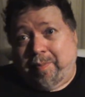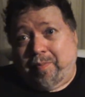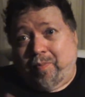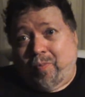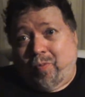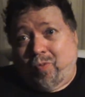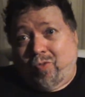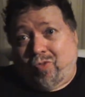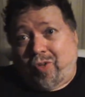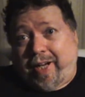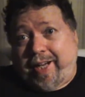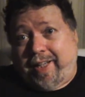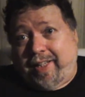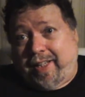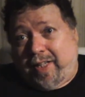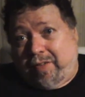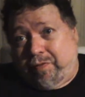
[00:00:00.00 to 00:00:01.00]

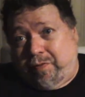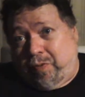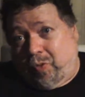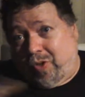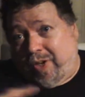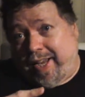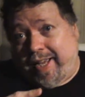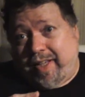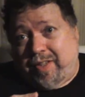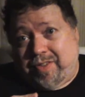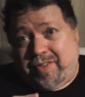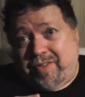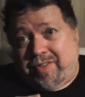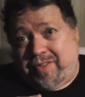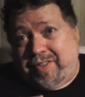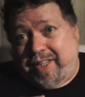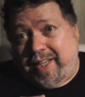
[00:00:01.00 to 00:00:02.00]
ran like 4
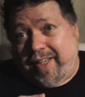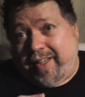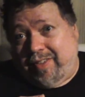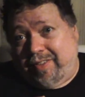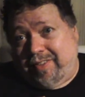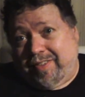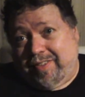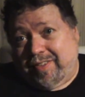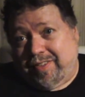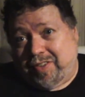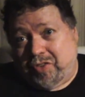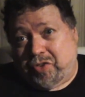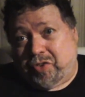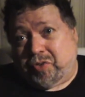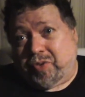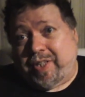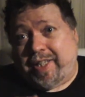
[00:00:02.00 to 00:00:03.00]
houses down the
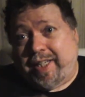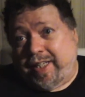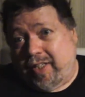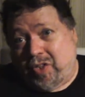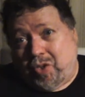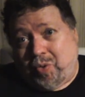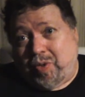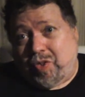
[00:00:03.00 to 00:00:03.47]
street and into a